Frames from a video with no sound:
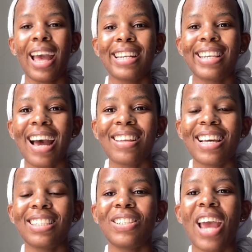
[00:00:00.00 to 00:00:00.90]
Now
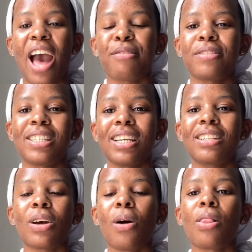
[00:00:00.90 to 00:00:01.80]
that you have
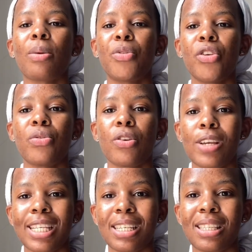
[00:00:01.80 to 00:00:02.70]
ticked all the
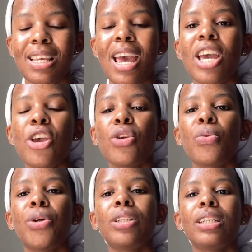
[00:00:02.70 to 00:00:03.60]
prerequisites, you
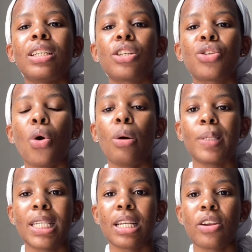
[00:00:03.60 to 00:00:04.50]
will need to
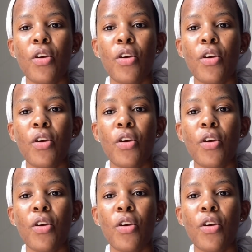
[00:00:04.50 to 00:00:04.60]
obtain a